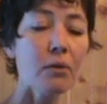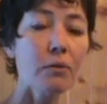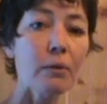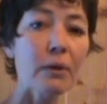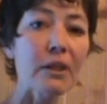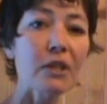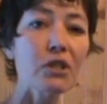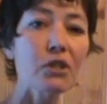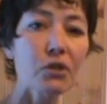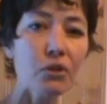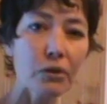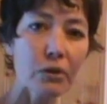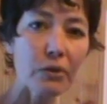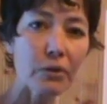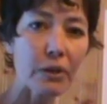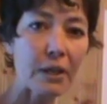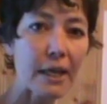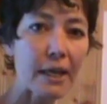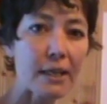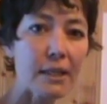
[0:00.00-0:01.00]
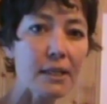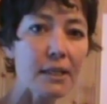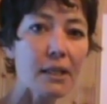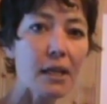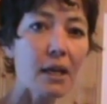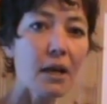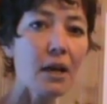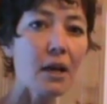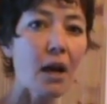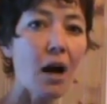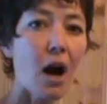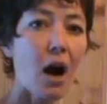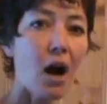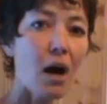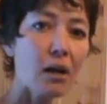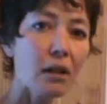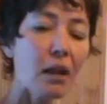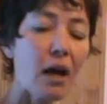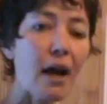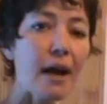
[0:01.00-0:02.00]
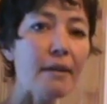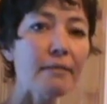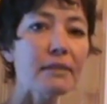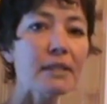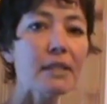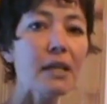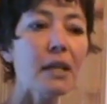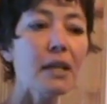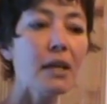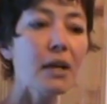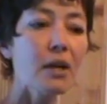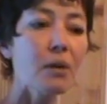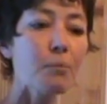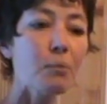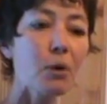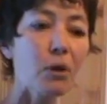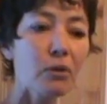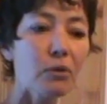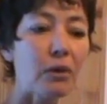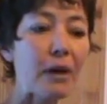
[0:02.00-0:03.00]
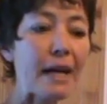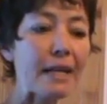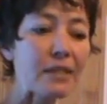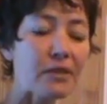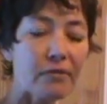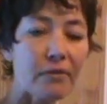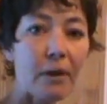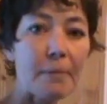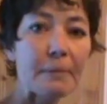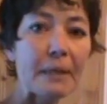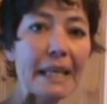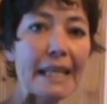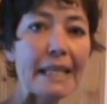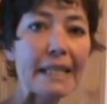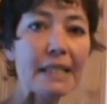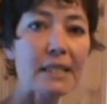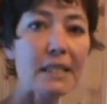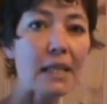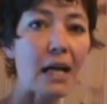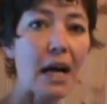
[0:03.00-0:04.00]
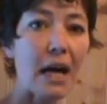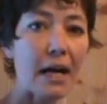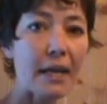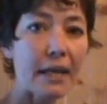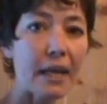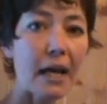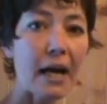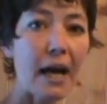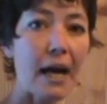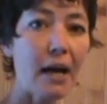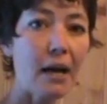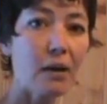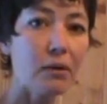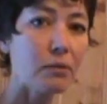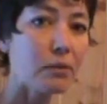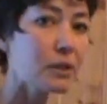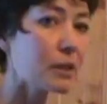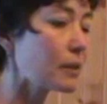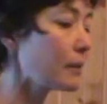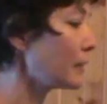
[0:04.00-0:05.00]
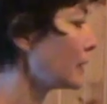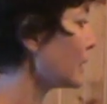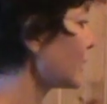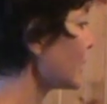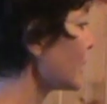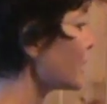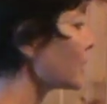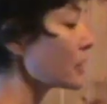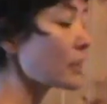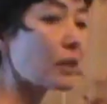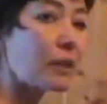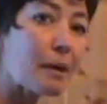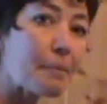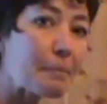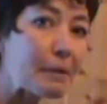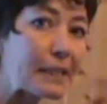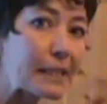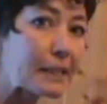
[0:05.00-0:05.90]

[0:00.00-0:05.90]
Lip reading: when the truth is our lives progress from the inside out. So let me